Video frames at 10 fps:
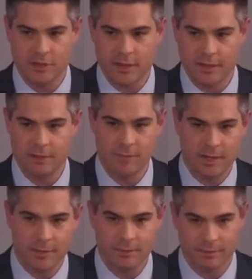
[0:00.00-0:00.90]
take de
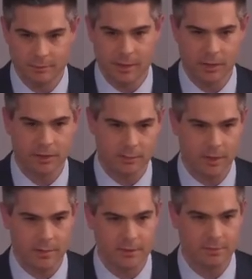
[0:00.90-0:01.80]
minimis, or they call it de
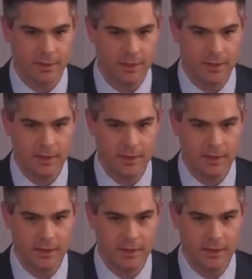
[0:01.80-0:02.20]
minimis, but